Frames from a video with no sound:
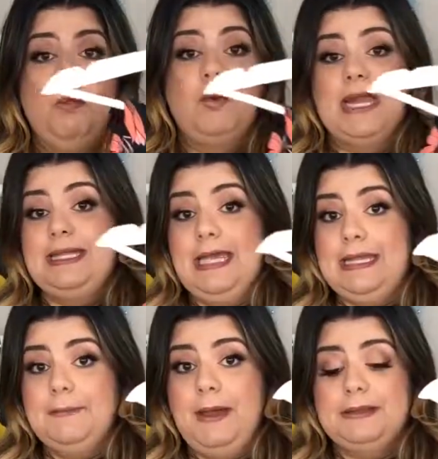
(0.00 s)
What I
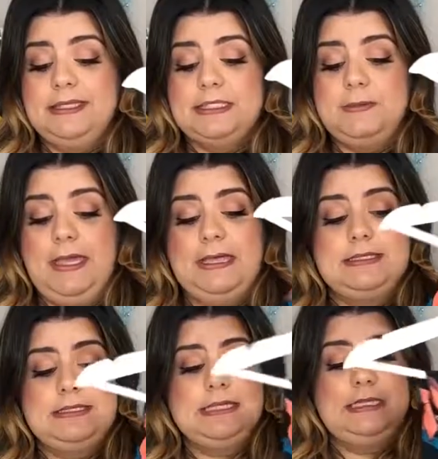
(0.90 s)
like about these
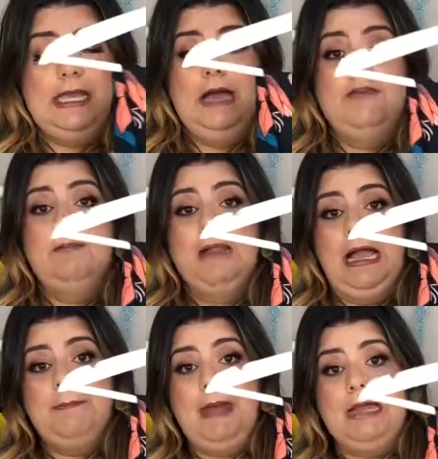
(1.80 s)
pants is that they have a
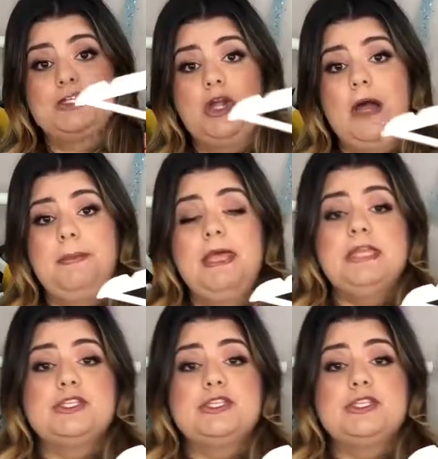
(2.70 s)
black backdrop.